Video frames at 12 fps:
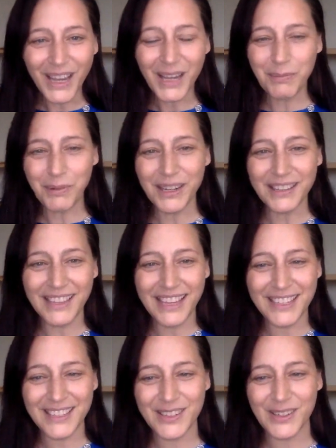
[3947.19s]
I pray
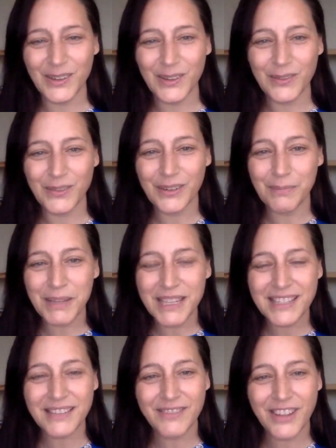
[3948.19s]
that too for
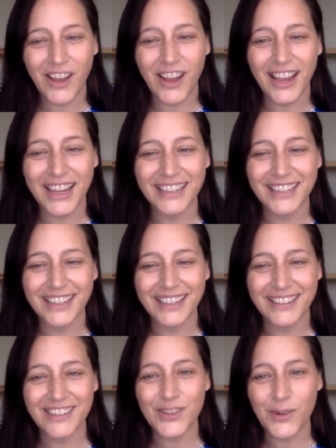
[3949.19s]
peace of God
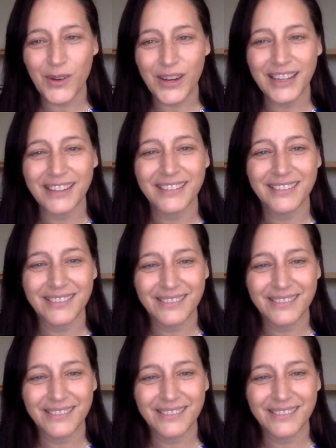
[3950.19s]
and joy.